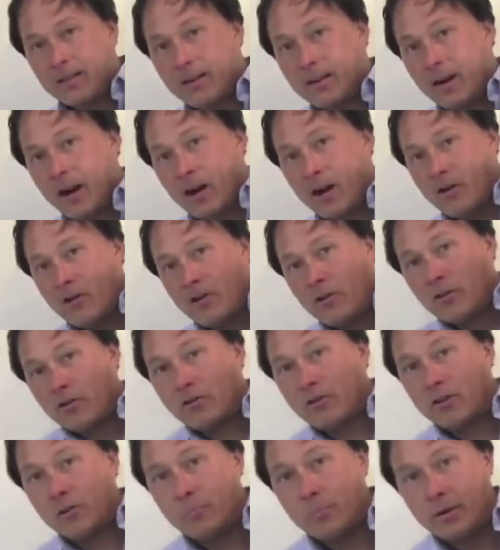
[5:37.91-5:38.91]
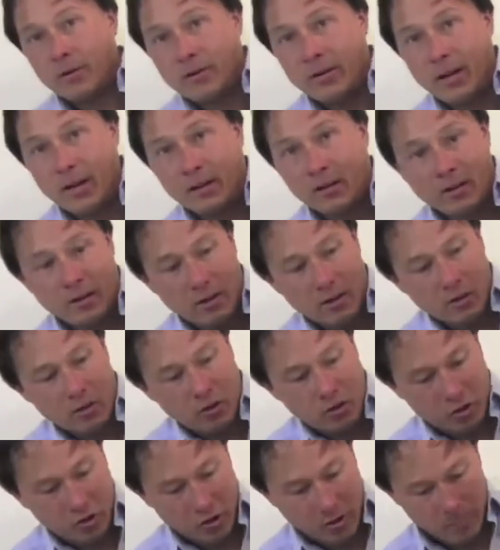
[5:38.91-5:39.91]
the dehydrator to protect it
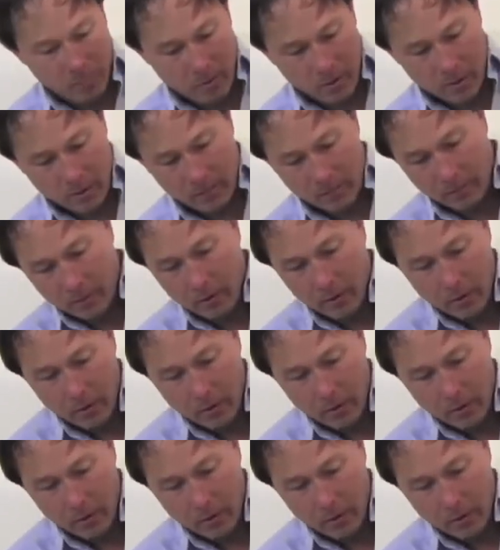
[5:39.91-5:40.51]
in shipping.